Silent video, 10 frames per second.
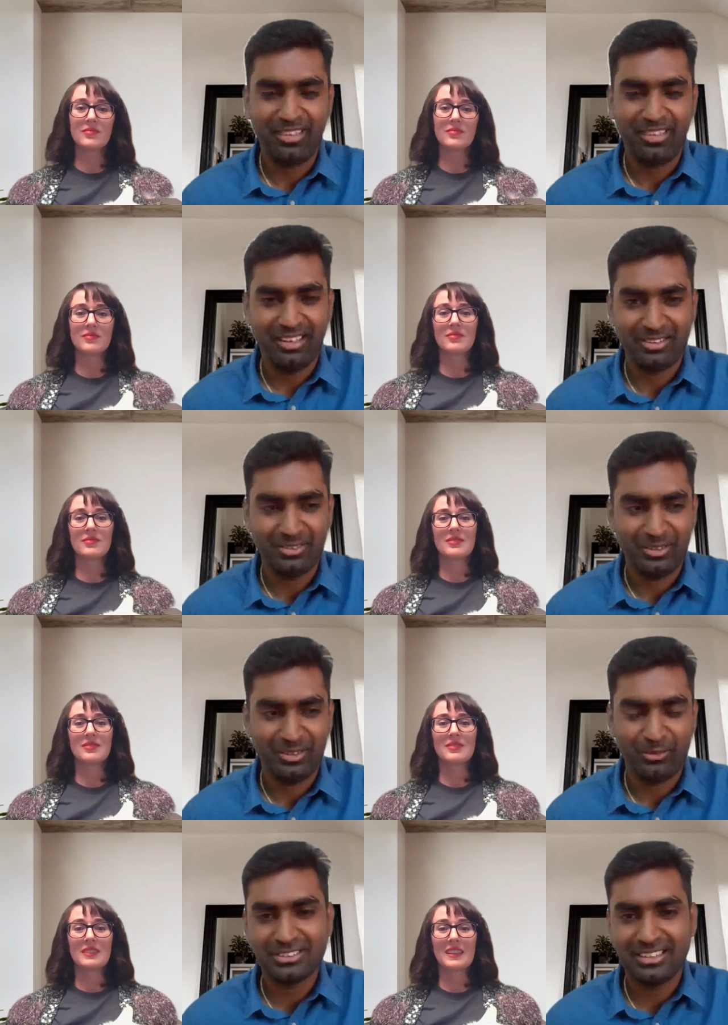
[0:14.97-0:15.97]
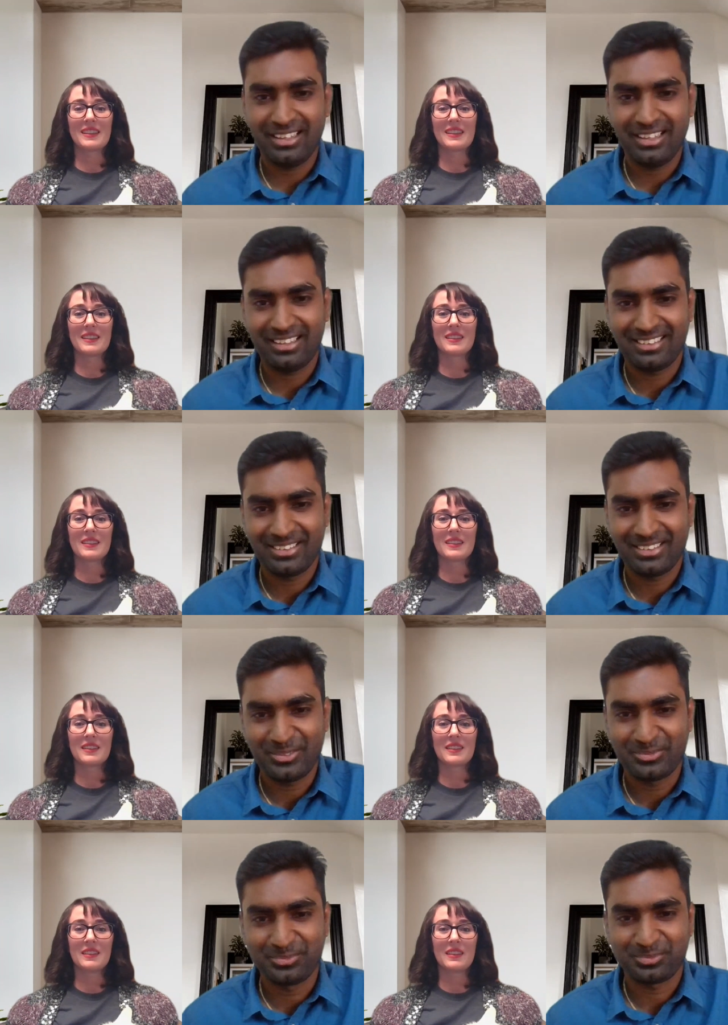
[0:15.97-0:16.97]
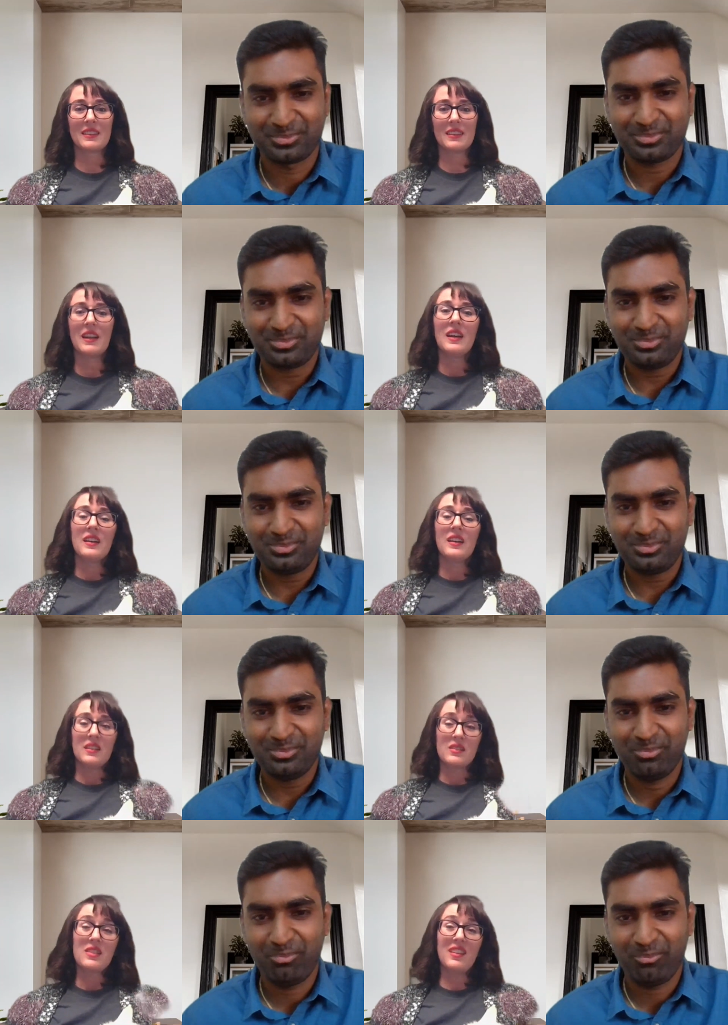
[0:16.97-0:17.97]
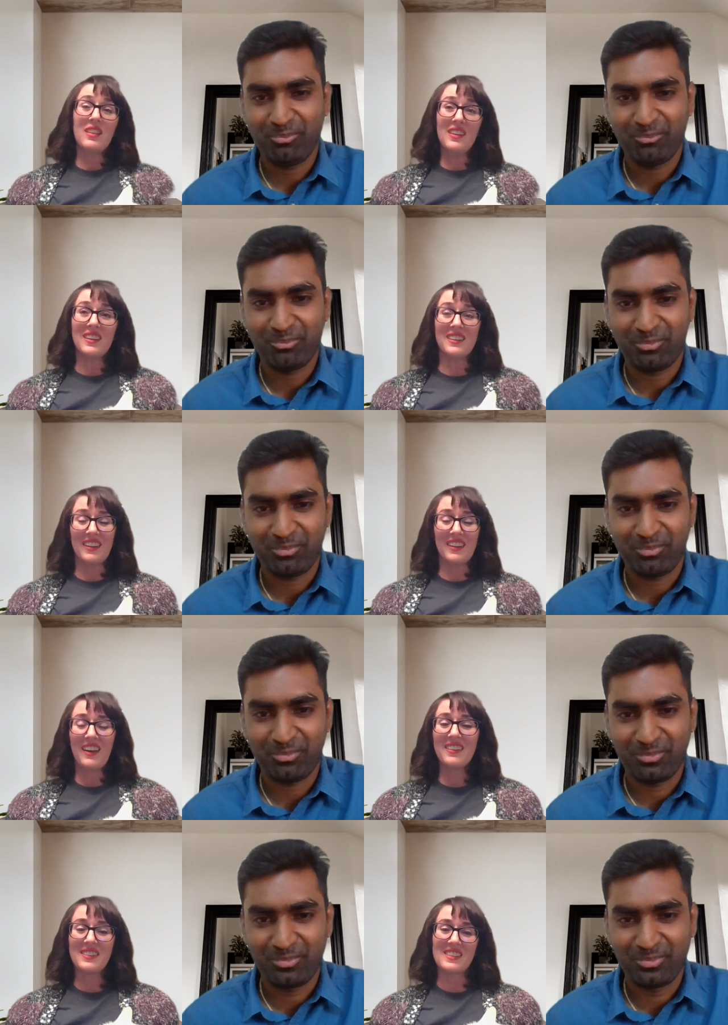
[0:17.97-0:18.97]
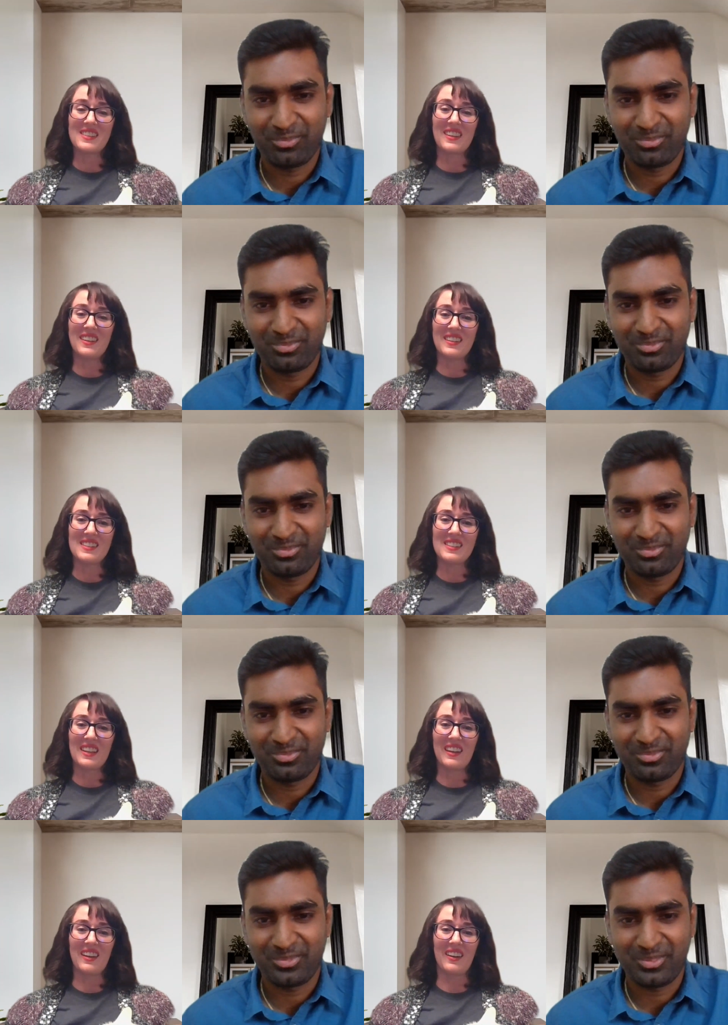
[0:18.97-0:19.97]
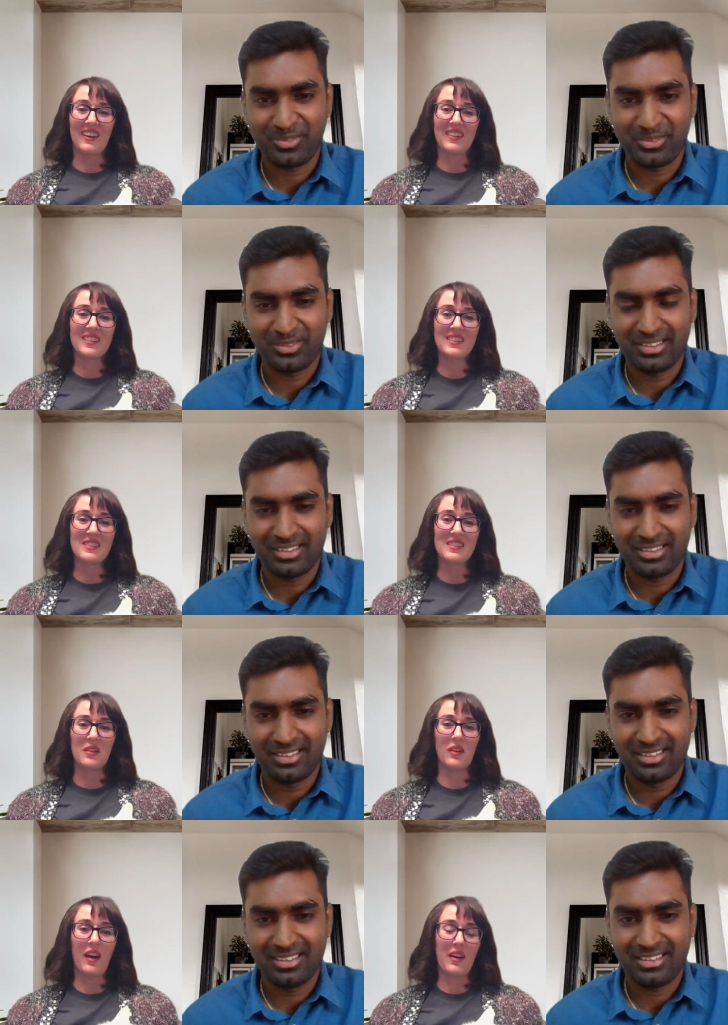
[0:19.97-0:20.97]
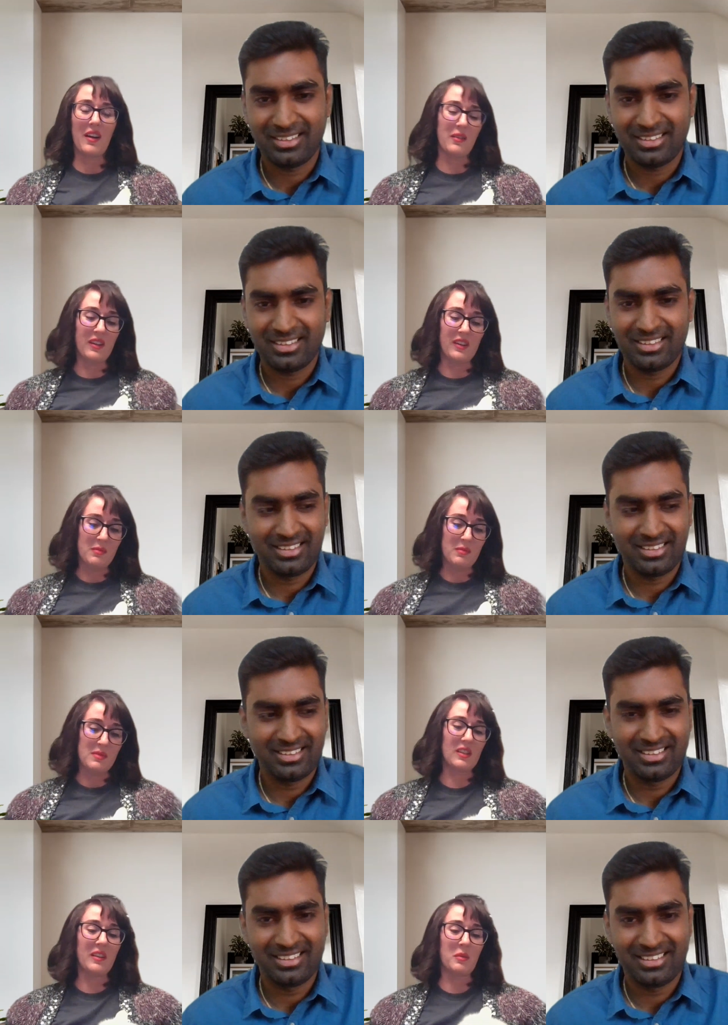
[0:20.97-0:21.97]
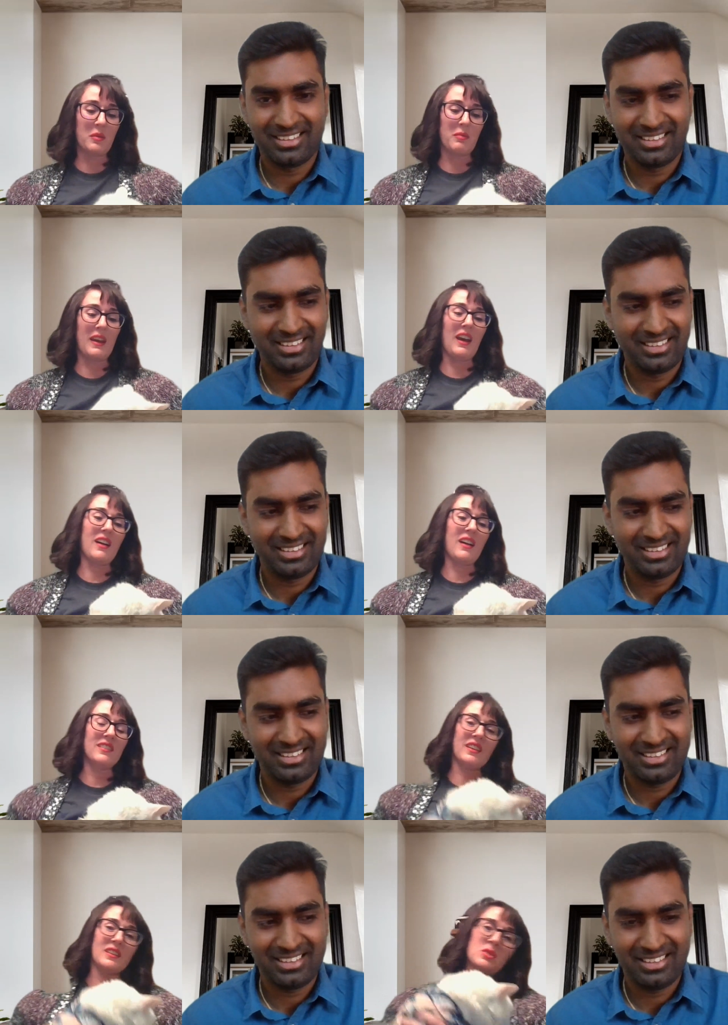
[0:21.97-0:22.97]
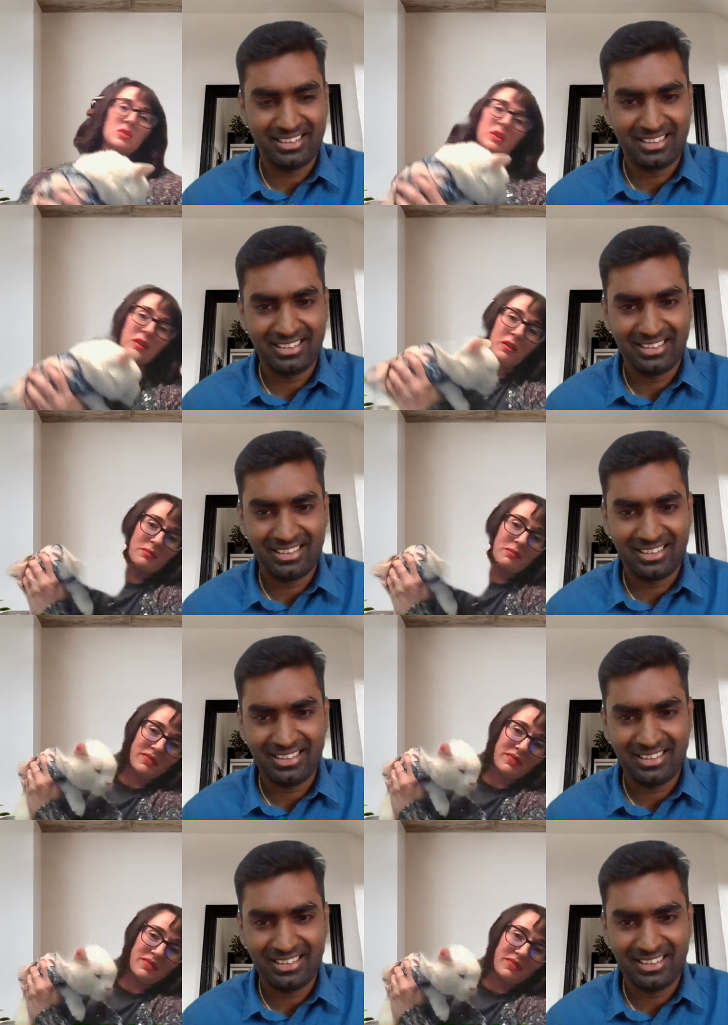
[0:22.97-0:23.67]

Speaker 1: I'm fine. How was the day?
Speaker 2: It's good. Yeah, it's good. It's late here. So I have a, I'm snuggling with my cat. I can show you